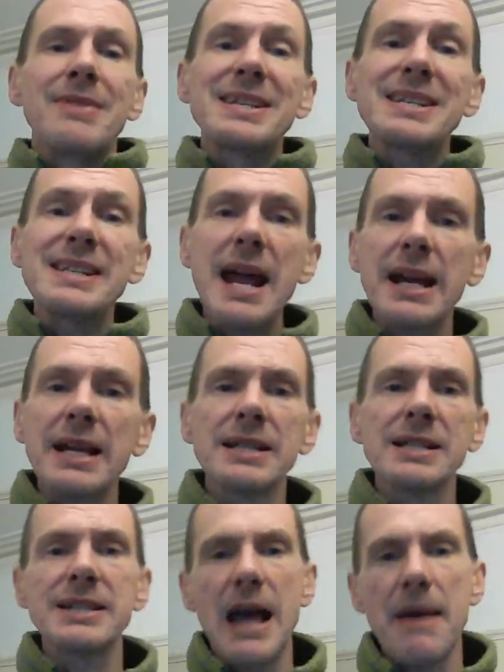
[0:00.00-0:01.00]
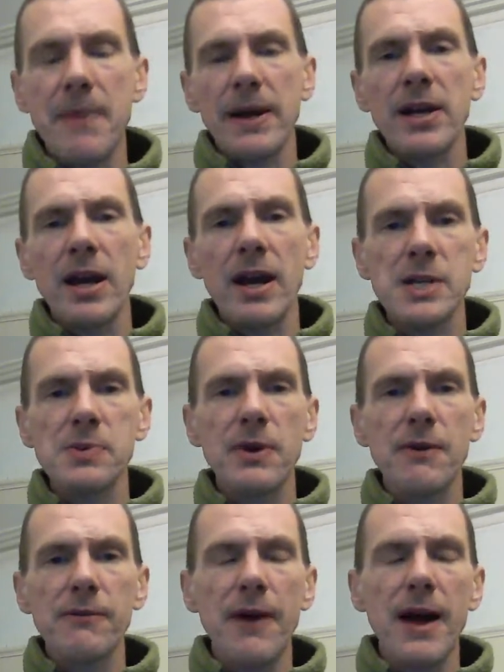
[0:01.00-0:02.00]
The second step occurs
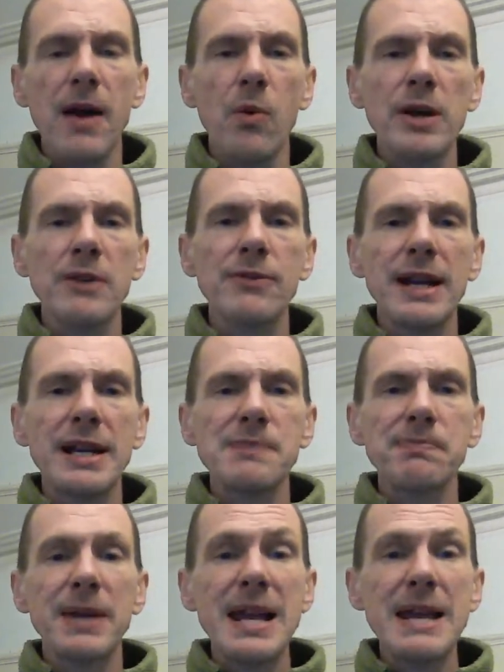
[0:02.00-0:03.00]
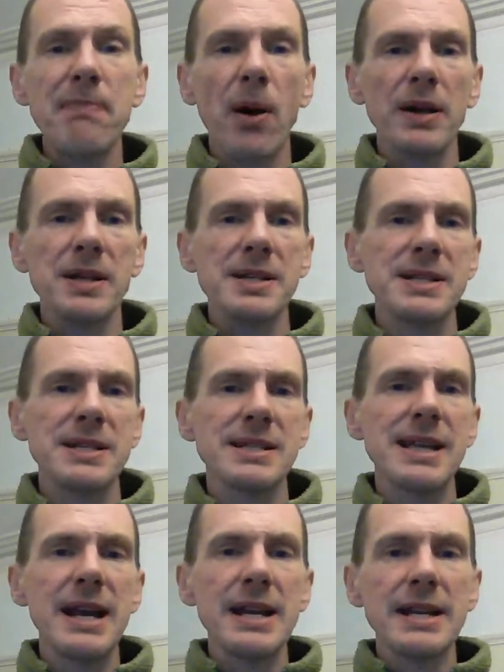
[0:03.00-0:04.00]
with uh, one of Lenin's key
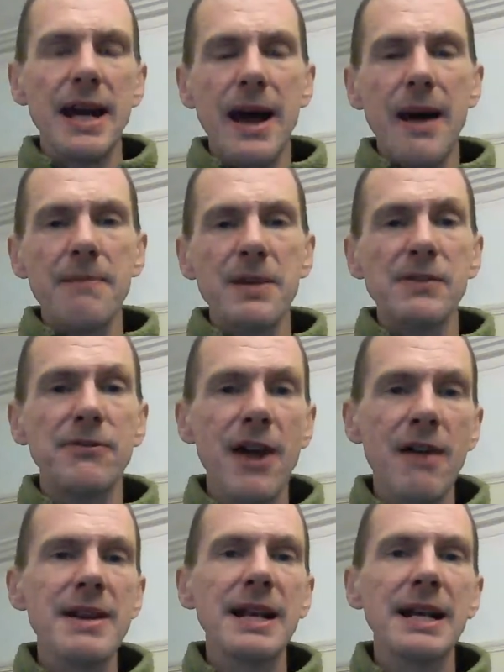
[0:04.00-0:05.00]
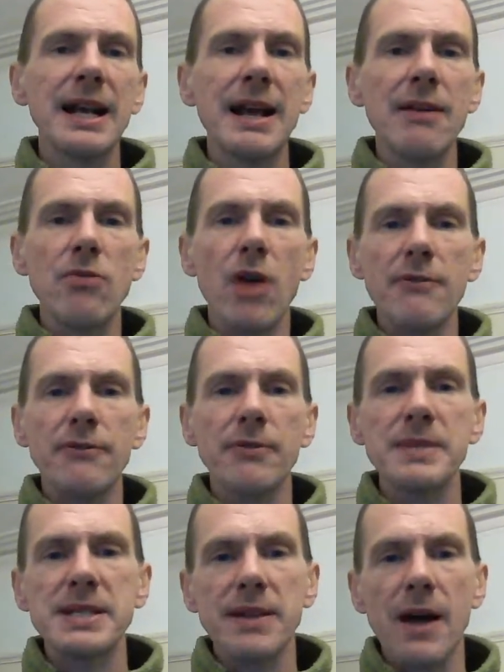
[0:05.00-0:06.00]
policies. Lenin um, is very clear right
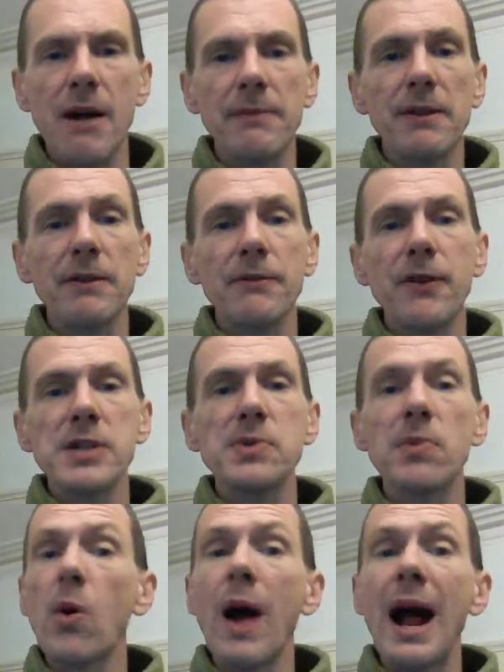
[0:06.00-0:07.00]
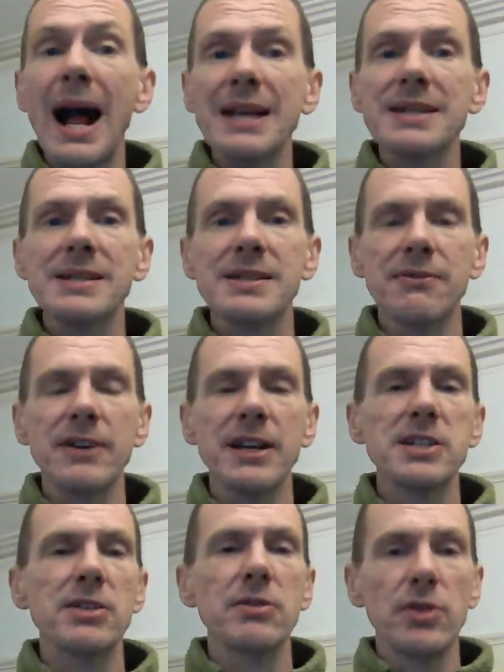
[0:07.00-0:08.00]
from the start that the First World War has to
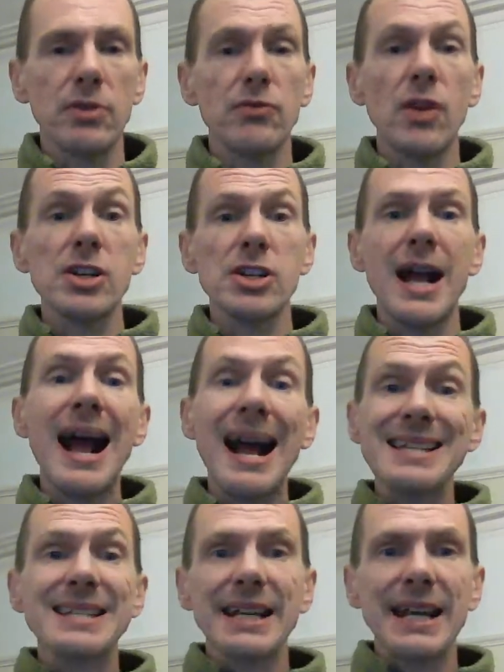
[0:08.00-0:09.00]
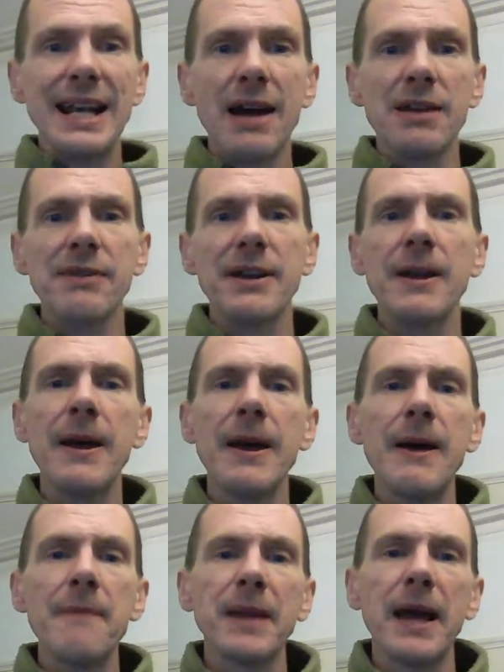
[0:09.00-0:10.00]
finish, that, that Russia has to get out of it,
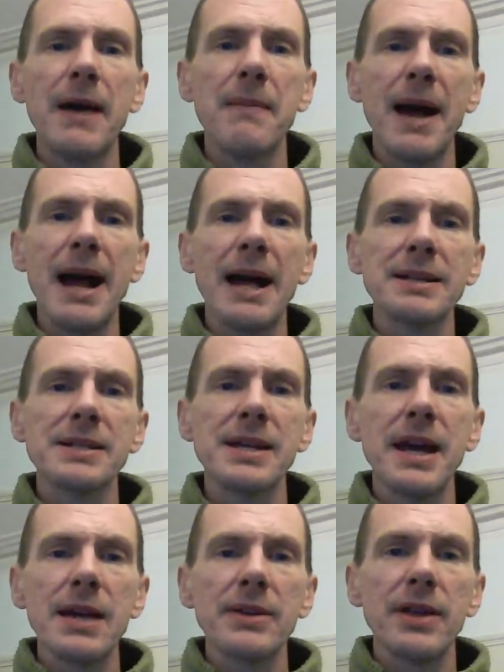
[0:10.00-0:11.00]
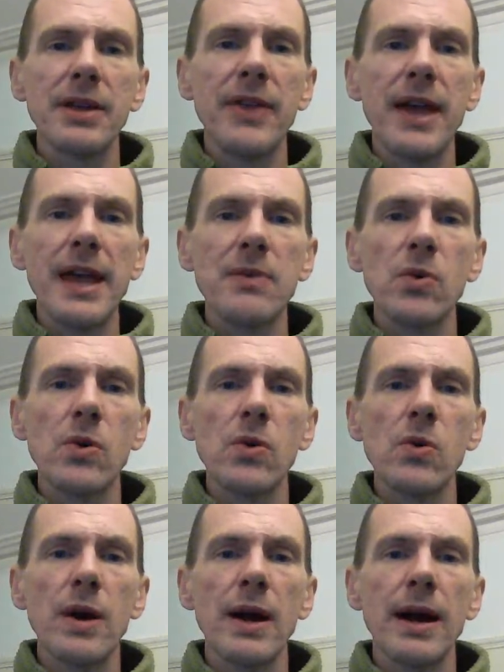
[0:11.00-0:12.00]
um, and that they
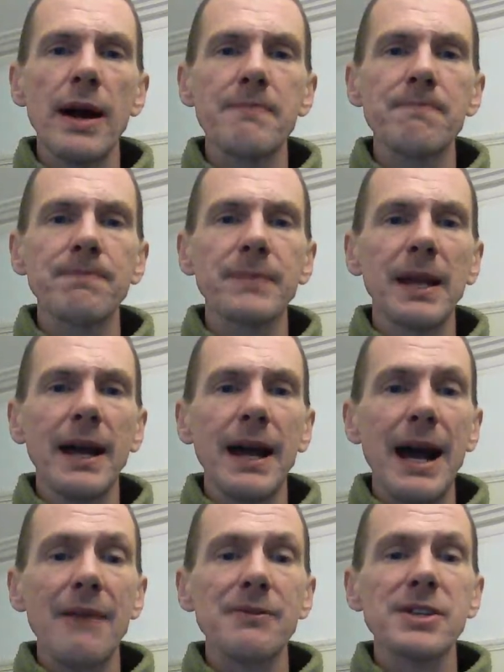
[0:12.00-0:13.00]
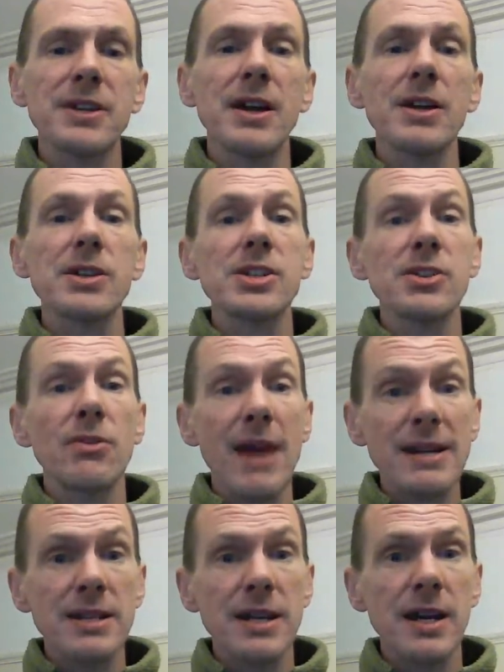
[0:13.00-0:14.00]
will um, have to
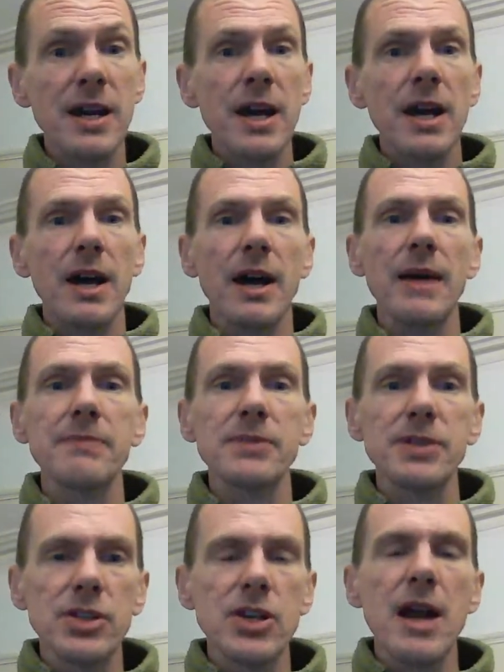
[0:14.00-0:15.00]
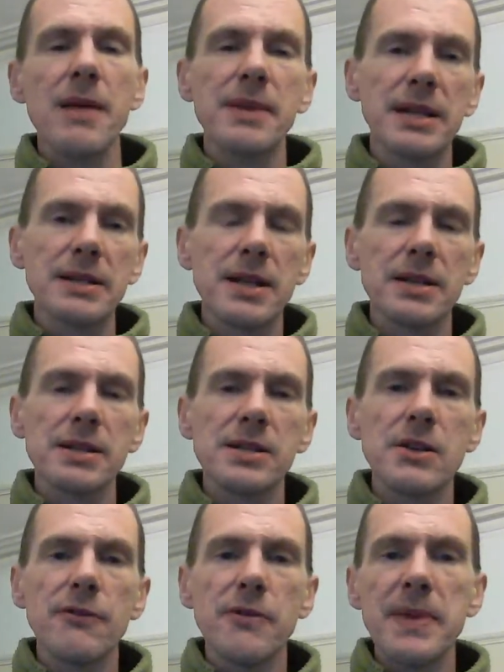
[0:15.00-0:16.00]
surrender um, to Germany and, and
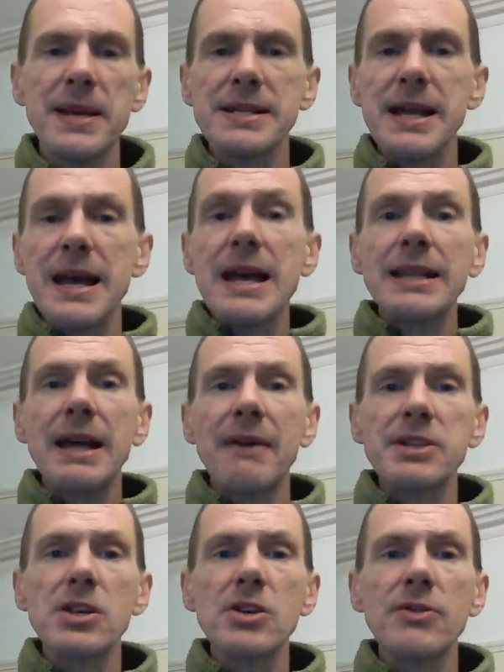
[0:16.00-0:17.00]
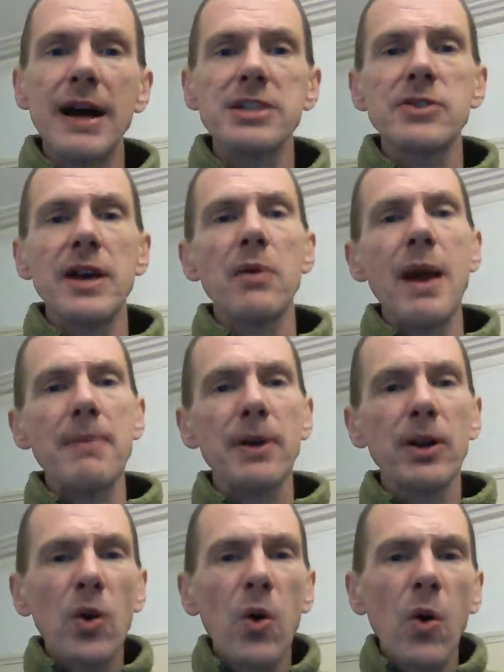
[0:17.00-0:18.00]
sue for peace. Now, they do that straight away,
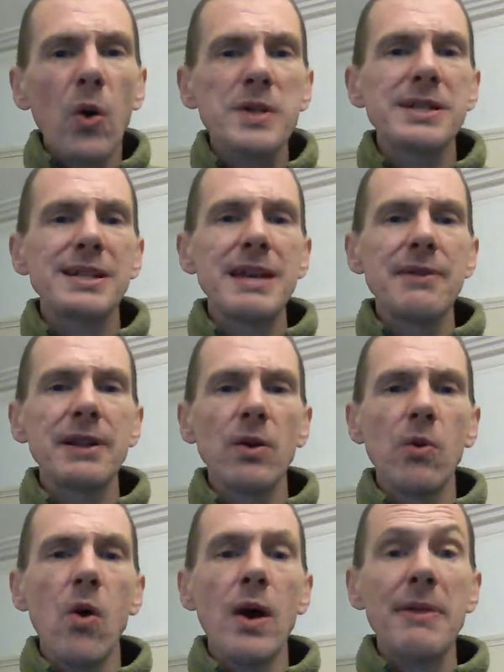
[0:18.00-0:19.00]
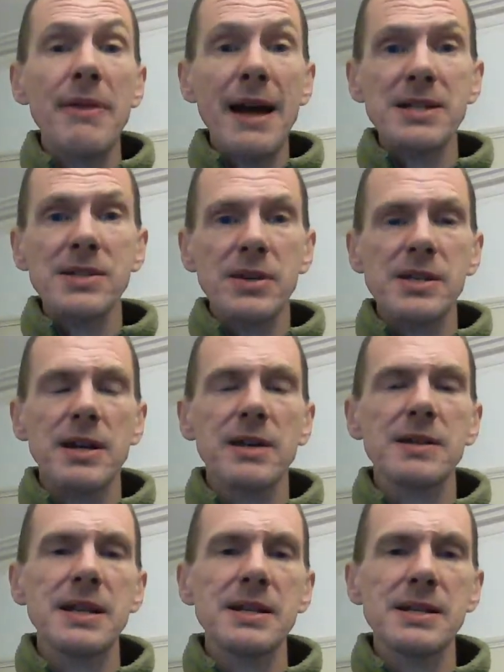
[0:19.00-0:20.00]
but of course, leaving the war in that sort of
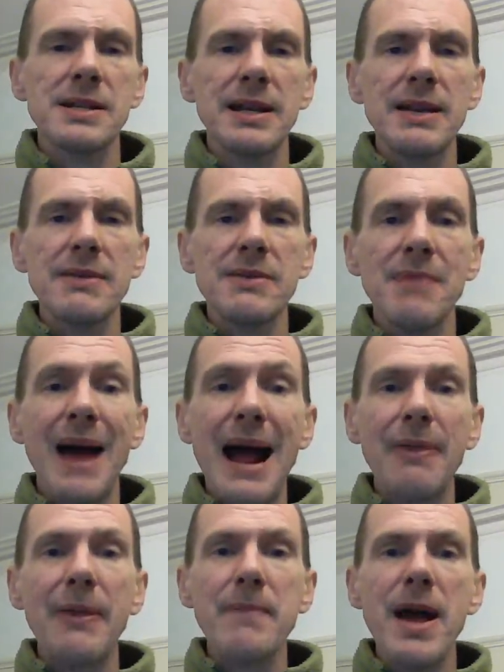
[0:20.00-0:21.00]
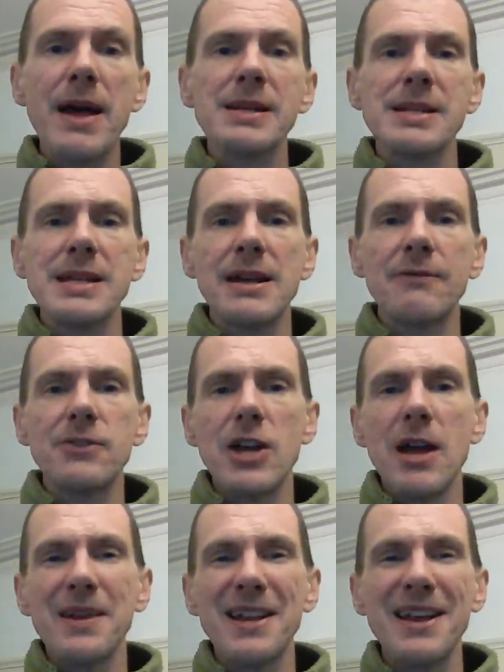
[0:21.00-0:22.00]
circumstance leaves them at the mercy of
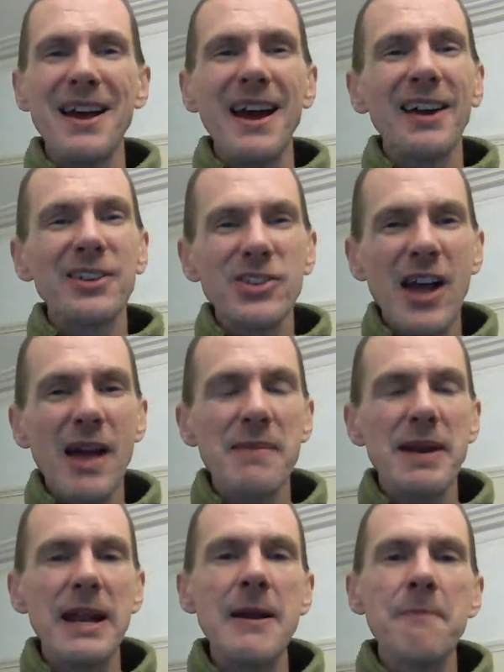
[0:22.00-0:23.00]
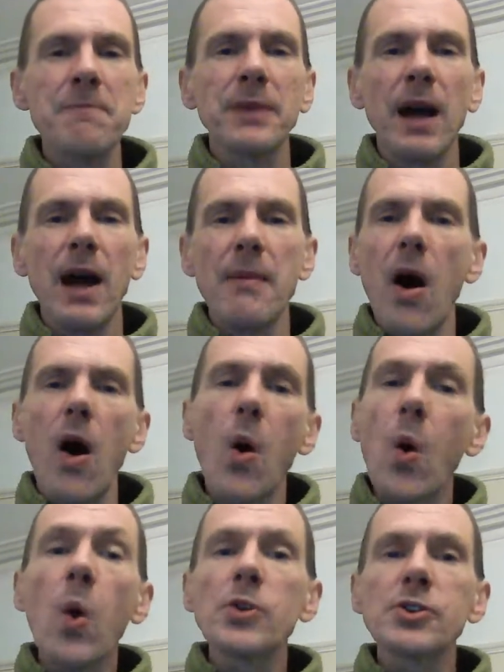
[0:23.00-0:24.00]
Germany. And Germany um, are
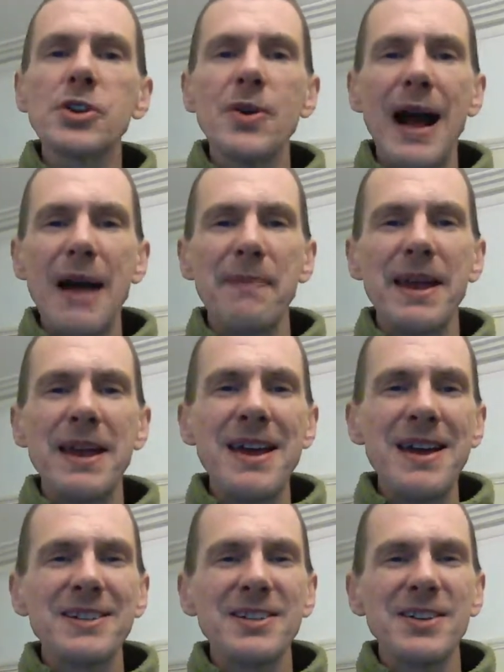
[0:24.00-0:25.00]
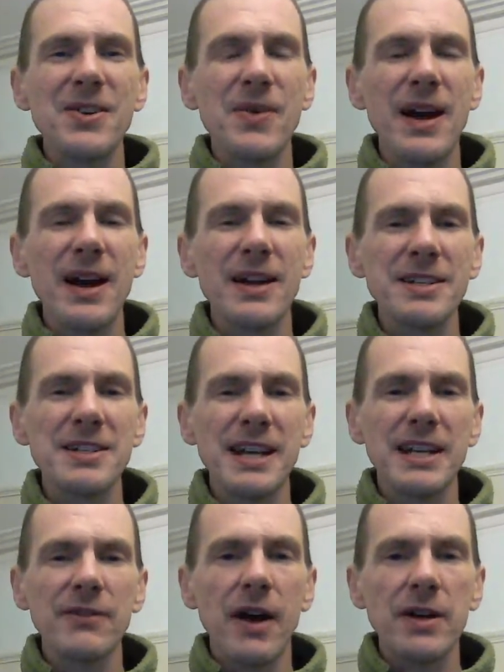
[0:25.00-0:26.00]
all too happy to, uh, to
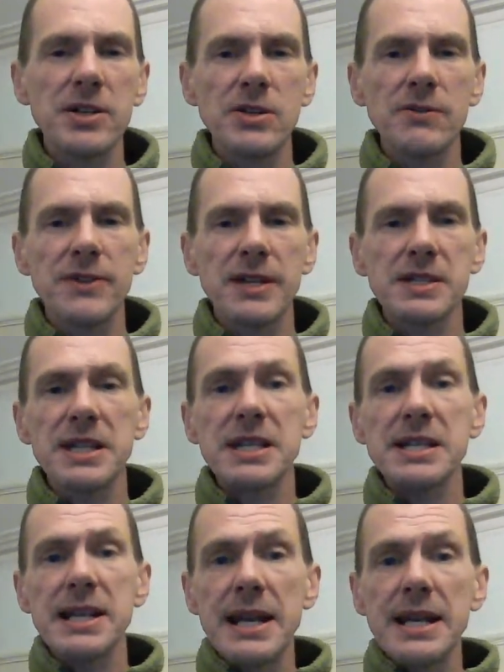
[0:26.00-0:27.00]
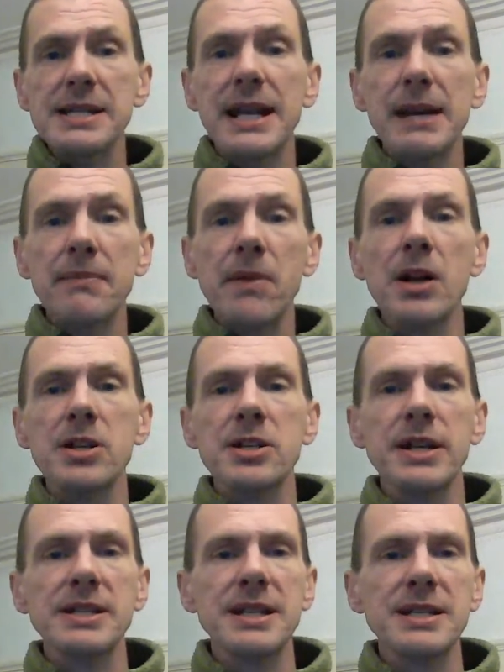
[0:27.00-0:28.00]
take advantage of this. This leads in
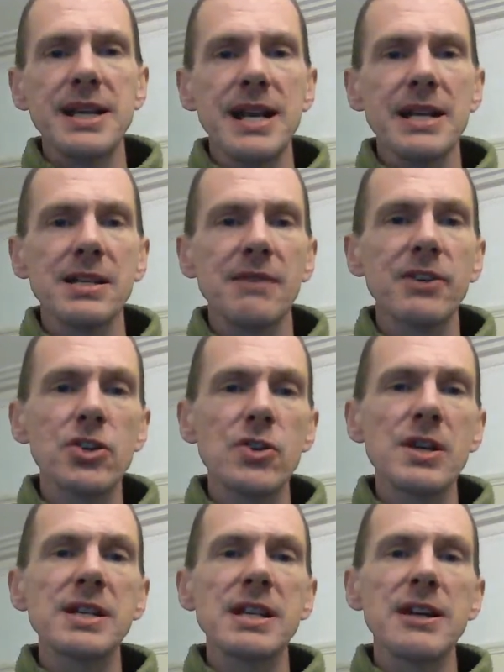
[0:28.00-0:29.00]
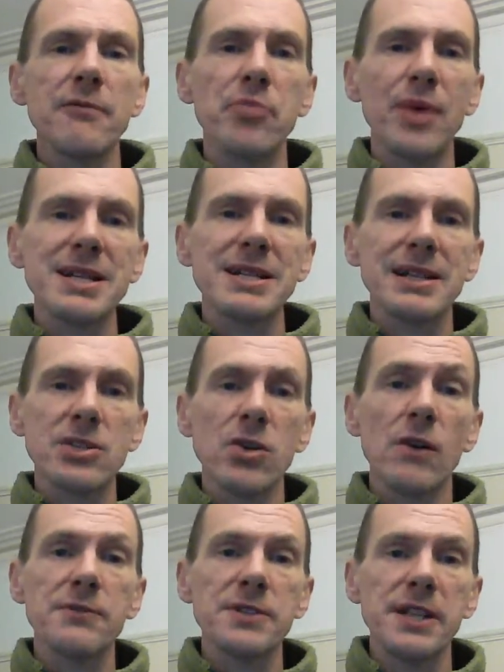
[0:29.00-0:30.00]
March 1918 to the Treaty of Brest
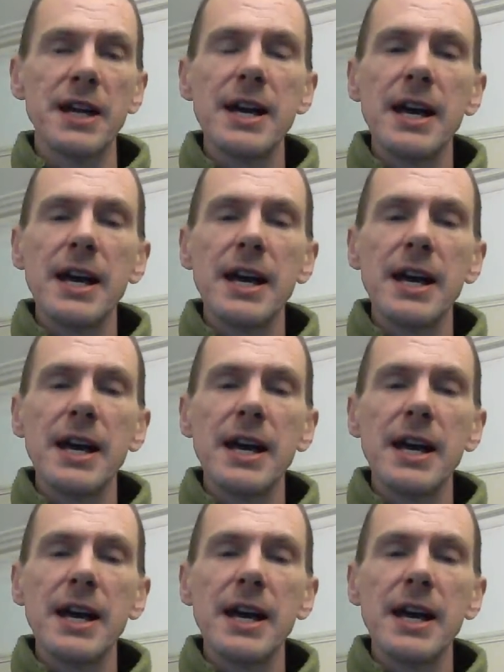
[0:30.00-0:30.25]
Litovsk.